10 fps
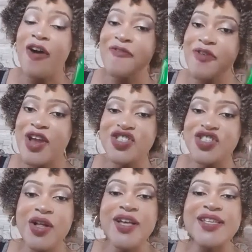Aloe Vera
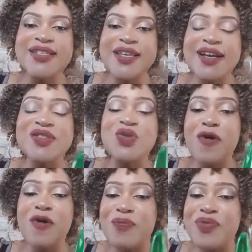gel is here
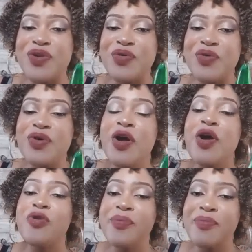to help you
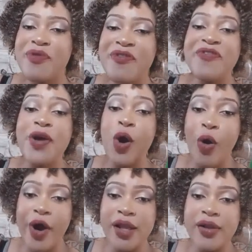remove
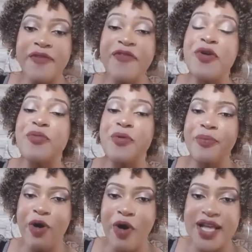the oil from
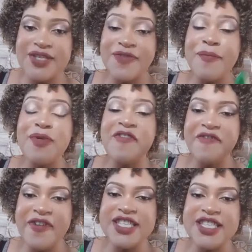your pores, from
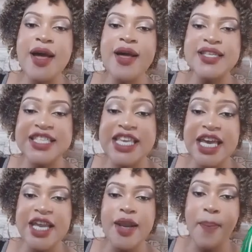your face,
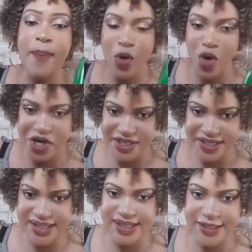skin,
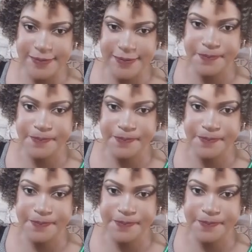pores.